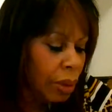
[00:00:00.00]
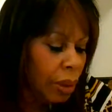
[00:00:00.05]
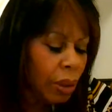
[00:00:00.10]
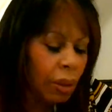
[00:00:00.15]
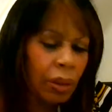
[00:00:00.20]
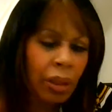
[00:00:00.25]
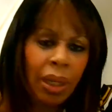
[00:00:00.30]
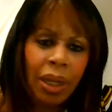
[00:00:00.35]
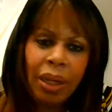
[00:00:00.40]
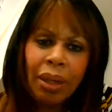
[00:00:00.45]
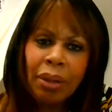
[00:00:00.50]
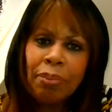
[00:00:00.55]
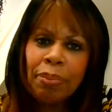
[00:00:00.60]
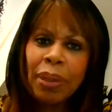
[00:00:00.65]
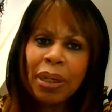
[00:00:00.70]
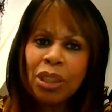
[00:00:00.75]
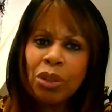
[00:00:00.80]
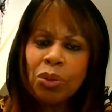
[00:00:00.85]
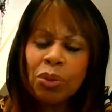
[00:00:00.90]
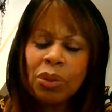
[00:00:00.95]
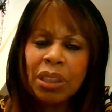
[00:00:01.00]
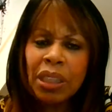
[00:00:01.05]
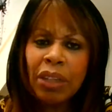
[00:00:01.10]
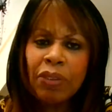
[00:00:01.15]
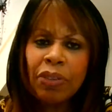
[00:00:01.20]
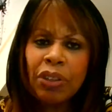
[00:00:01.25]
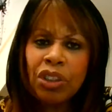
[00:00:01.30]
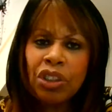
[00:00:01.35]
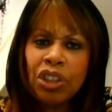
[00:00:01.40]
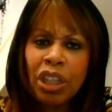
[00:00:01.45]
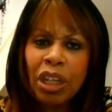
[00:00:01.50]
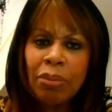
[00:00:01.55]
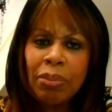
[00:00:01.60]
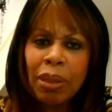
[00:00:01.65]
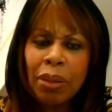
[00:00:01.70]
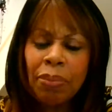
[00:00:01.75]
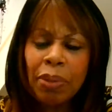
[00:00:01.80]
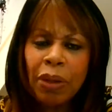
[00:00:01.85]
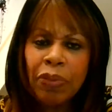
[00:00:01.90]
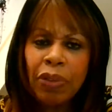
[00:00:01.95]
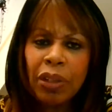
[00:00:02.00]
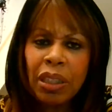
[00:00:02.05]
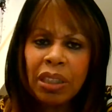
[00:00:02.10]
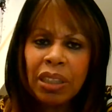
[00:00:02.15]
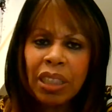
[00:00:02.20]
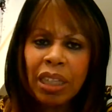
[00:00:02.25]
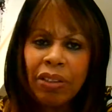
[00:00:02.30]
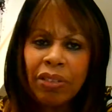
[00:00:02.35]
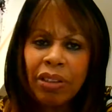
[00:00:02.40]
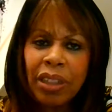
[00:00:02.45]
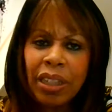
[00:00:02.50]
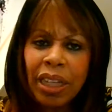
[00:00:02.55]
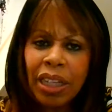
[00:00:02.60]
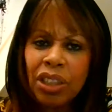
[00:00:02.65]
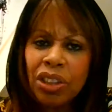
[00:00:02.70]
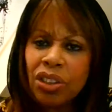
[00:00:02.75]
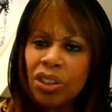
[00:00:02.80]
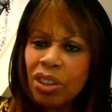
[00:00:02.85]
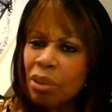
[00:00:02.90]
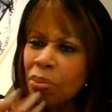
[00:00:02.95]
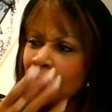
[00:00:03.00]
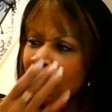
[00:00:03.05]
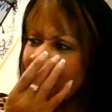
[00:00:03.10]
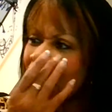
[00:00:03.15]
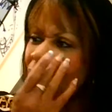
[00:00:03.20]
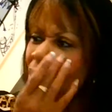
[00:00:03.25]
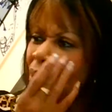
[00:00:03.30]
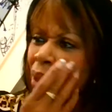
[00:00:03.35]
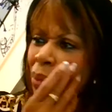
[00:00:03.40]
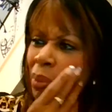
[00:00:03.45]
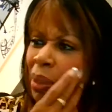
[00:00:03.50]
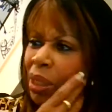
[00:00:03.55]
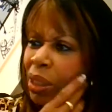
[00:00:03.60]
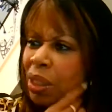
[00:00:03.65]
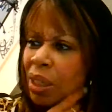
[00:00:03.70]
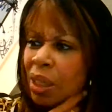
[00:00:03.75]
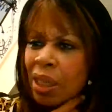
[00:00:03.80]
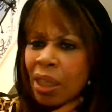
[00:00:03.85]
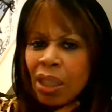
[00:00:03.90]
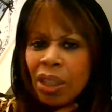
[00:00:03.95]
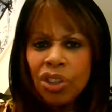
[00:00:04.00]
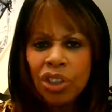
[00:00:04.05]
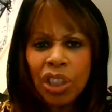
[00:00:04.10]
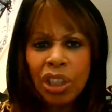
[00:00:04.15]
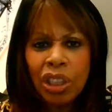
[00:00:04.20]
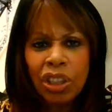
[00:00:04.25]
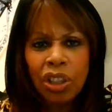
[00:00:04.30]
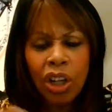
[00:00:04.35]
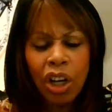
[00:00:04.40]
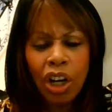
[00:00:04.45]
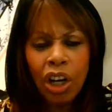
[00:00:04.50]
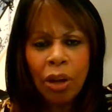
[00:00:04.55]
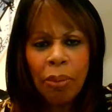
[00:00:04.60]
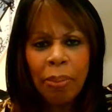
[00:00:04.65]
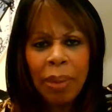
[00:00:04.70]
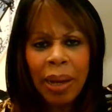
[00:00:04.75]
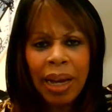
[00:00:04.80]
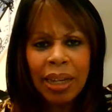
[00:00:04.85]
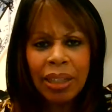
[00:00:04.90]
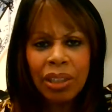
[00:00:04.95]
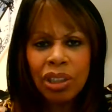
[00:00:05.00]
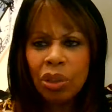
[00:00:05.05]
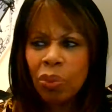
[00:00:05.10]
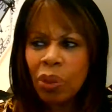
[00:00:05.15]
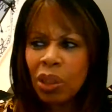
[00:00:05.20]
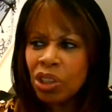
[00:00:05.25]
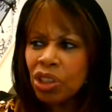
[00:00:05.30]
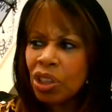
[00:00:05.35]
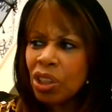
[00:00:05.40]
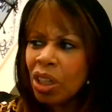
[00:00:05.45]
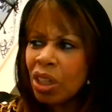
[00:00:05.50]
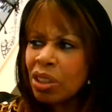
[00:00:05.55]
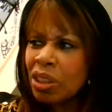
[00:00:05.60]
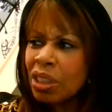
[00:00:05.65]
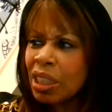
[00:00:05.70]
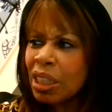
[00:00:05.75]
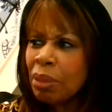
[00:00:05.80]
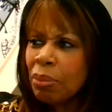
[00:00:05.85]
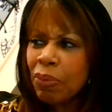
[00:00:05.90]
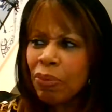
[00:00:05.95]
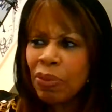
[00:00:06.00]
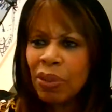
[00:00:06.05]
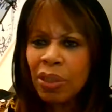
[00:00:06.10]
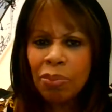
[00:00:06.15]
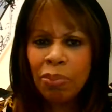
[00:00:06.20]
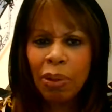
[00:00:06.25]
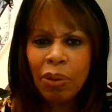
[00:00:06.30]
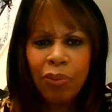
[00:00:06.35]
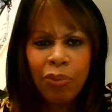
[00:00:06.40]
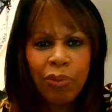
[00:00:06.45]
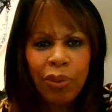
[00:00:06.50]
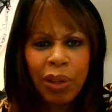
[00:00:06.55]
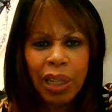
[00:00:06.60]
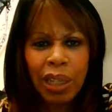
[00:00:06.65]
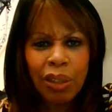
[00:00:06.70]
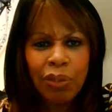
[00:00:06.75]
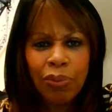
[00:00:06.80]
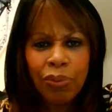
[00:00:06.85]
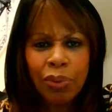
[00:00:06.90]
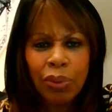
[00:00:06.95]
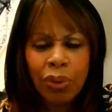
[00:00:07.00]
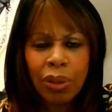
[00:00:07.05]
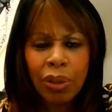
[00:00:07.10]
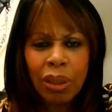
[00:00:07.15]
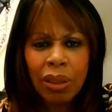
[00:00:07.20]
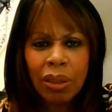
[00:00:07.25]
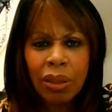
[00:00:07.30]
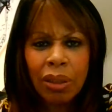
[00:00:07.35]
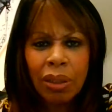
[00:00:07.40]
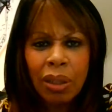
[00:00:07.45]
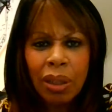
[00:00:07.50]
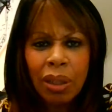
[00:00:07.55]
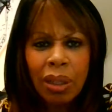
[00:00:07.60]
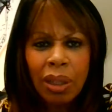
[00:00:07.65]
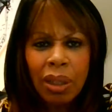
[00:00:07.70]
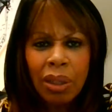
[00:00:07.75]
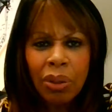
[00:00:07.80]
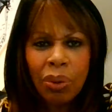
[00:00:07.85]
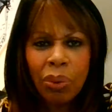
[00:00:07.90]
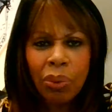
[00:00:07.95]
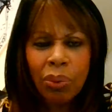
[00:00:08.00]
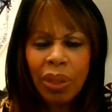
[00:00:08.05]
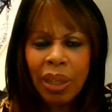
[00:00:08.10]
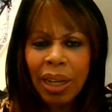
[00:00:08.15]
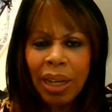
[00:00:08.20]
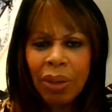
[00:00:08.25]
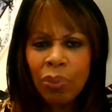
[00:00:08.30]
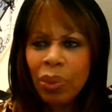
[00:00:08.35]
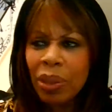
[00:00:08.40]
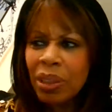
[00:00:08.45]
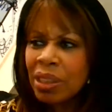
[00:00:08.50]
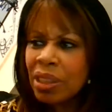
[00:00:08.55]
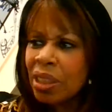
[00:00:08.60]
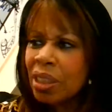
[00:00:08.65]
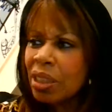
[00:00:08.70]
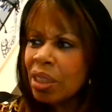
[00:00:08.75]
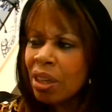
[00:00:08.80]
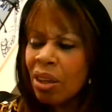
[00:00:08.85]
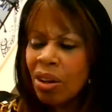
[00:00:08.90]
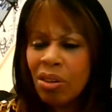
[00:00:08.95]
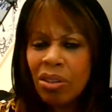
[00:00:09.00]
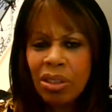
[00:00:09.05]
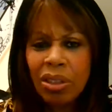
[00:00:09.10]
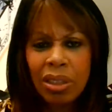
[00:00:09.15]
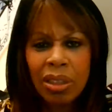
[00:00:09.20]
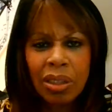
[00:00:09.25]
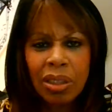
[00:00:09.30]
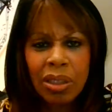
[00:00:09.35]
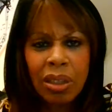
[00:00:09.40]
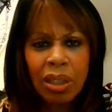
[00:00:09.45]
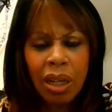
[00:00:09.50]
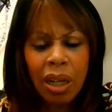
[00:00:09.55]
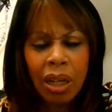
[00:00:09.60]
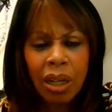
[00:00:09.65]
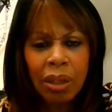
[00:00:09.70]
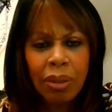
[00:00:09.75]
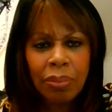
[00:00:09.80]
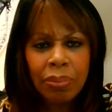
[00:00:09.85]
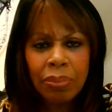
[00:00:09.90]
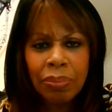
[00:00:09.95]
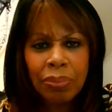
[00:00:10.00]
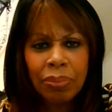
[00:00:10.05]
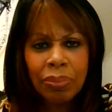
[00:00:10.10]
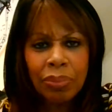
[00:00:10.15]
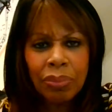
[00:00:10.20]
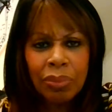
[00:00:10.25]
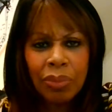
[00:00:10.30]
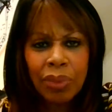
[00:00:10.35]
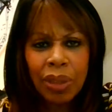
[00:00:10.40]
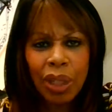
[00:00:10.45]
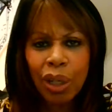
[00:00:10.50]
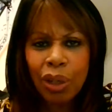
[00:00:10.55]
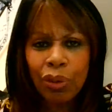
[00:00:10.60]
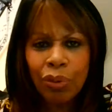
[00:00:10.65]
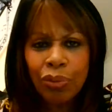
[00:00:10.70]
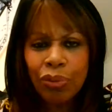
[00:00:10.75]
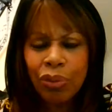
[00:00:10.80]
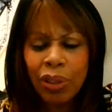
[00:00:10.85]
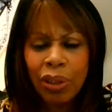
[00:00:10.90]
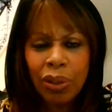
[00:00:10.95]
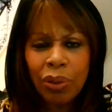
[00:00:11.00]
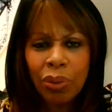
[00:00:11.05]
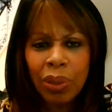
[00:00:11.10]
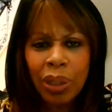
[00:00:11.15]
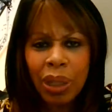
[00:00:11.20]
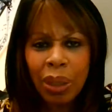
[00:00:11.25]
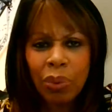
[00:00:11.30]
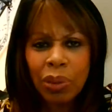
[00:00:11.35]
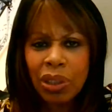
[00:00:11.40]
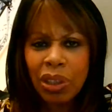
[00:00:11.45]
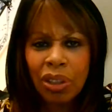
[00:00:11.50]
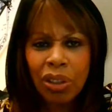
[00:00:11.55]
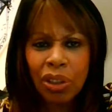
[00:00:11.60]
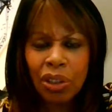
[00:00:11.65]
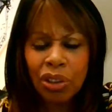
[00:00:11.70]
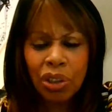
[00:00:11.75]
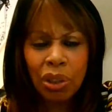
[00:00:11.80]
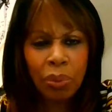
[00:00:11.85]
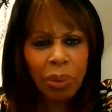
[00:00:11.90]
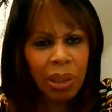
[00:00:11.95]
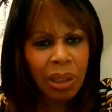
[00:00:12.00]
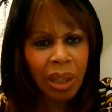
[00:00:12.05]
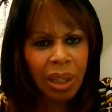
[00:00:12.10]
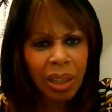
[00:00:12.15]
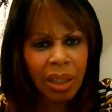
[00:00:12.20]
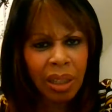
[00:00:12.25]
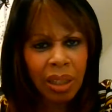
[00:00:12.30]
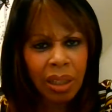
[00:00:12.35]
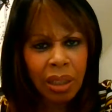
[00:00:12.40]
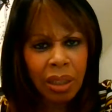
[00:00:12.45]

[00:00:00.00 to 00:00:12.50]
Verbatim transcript: Yeah, Paige was giving Jamie a bit of an interrogation about, I mean, she's got her man, so why's she asking him if he's been faithful and all that? When's his last um, girlfriend and all that? What's it got to do with her?